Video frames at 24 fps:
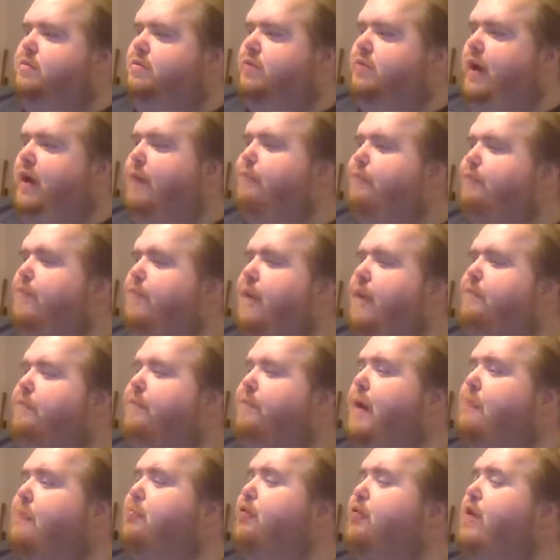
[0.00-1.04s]
I
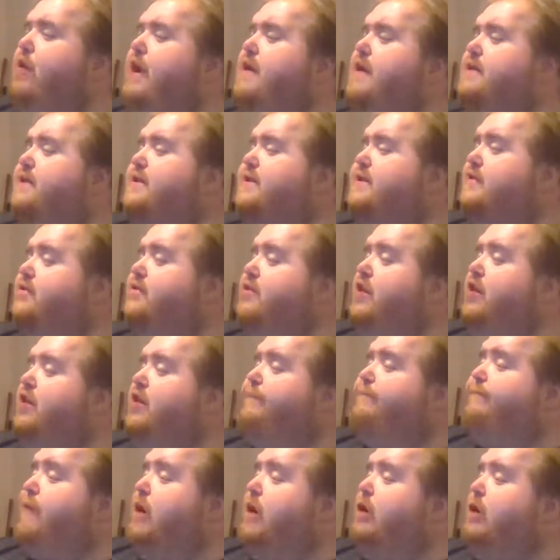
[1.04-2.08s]
pressed
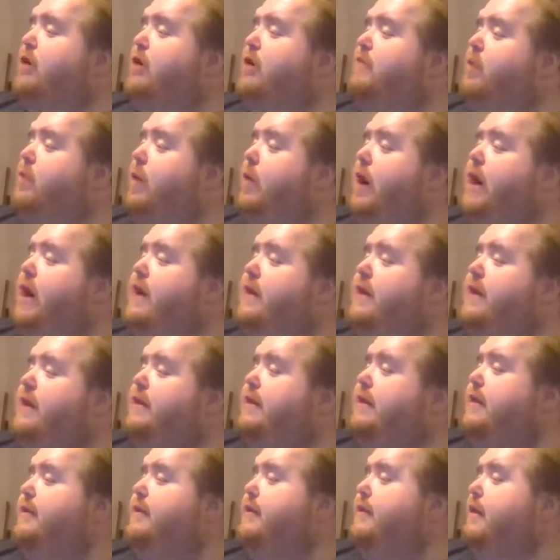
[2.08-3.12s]
confirmed. Why I
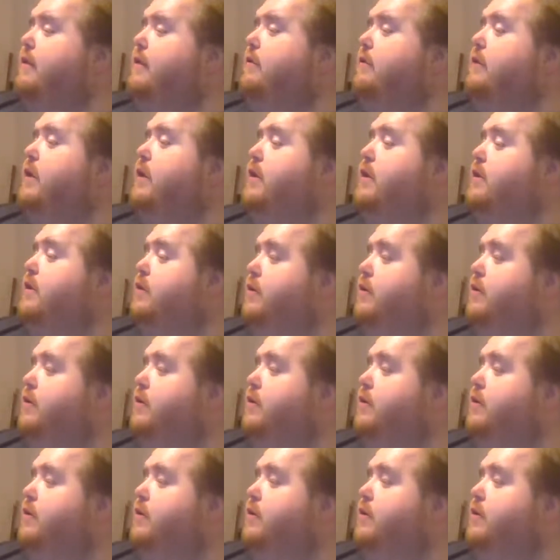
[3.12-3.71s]
didn't do it?